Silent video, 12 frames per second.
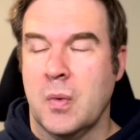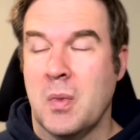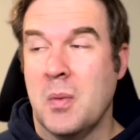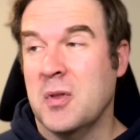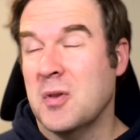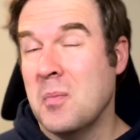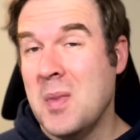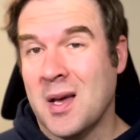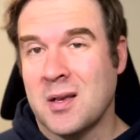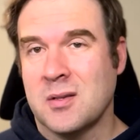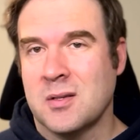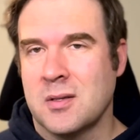Maybe it's a
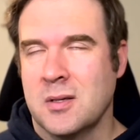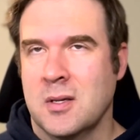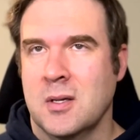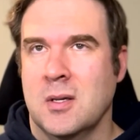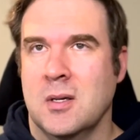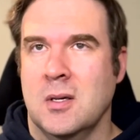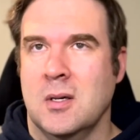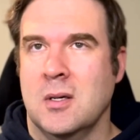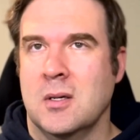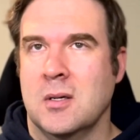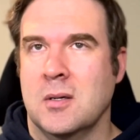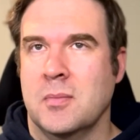mix.
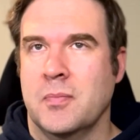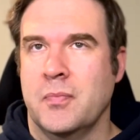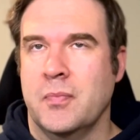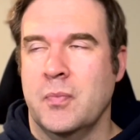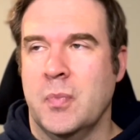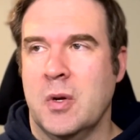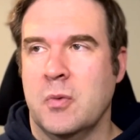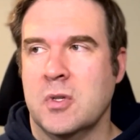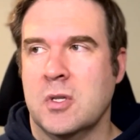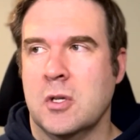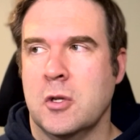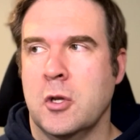But it
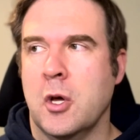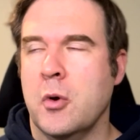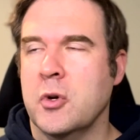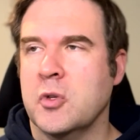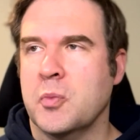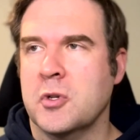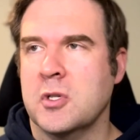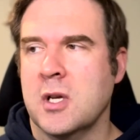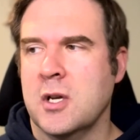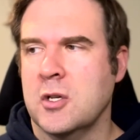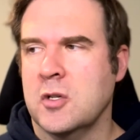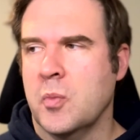was the lowest
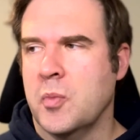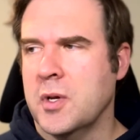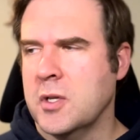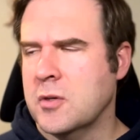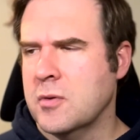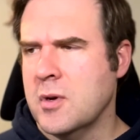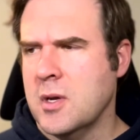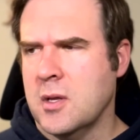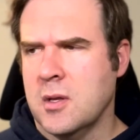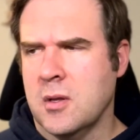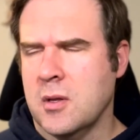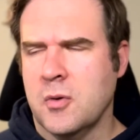percentage of
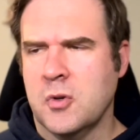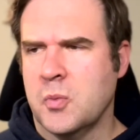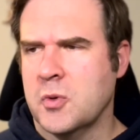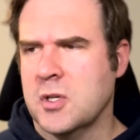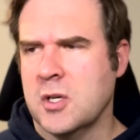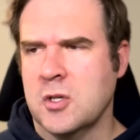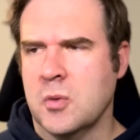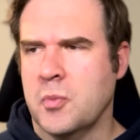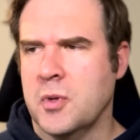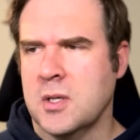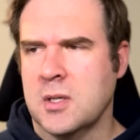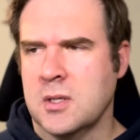
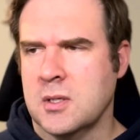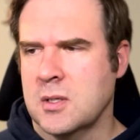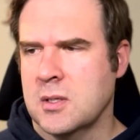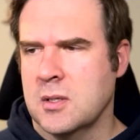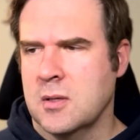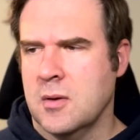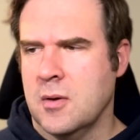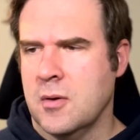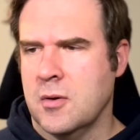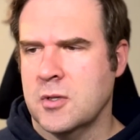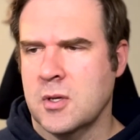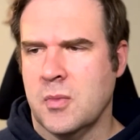blitzes
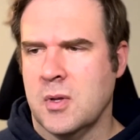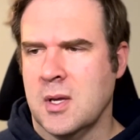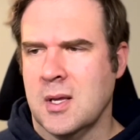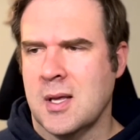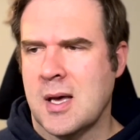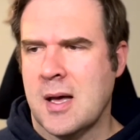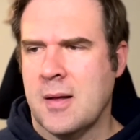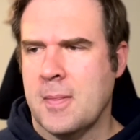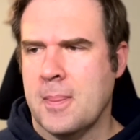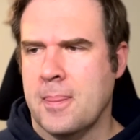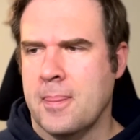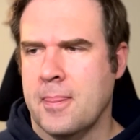or something like that,
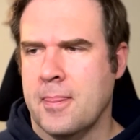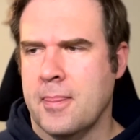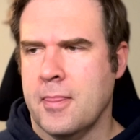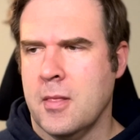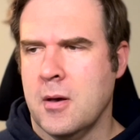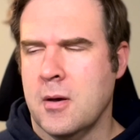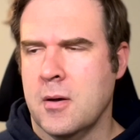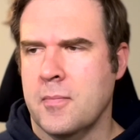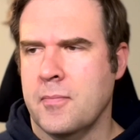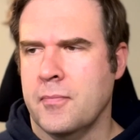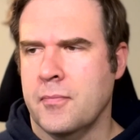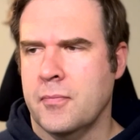
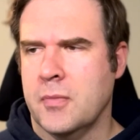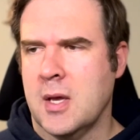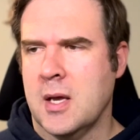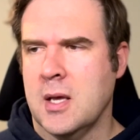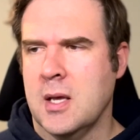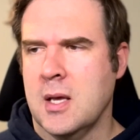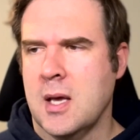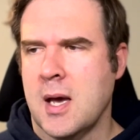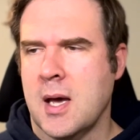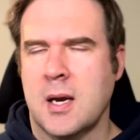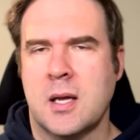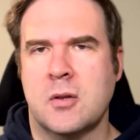that he
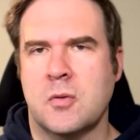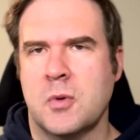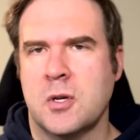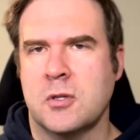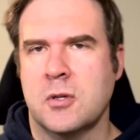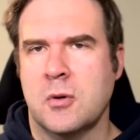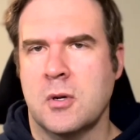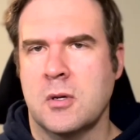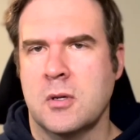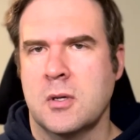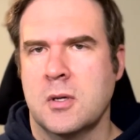had against Minnesota.